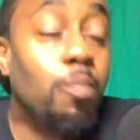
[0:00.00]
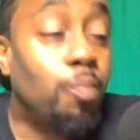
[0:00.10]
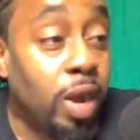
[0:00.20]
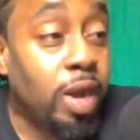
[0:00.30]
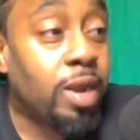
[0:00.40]

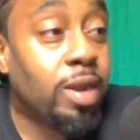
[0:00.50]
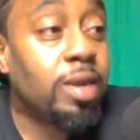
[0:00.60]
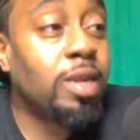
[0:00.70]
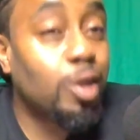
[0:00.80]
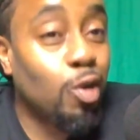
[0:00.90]
But
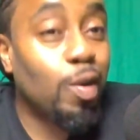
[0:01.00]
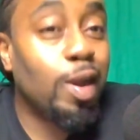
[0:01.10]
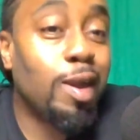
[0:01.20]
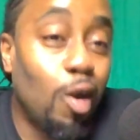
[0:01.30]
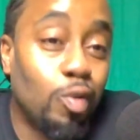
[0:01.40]
this story
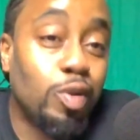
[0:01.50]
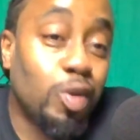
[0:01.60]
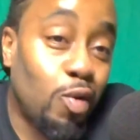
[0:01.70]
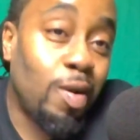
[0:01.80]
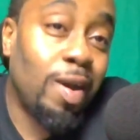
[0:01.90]
goes
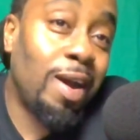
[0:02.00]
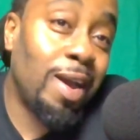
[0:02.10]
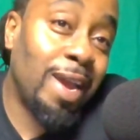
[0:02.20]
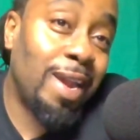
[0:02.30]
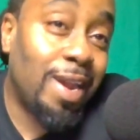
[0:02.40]
on
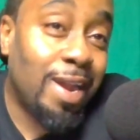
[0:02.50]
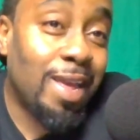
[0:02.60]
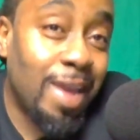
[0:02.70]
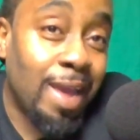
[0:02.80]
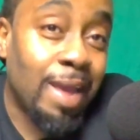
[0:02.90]
again and
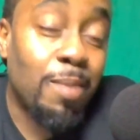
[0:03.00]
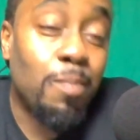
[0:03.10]
again.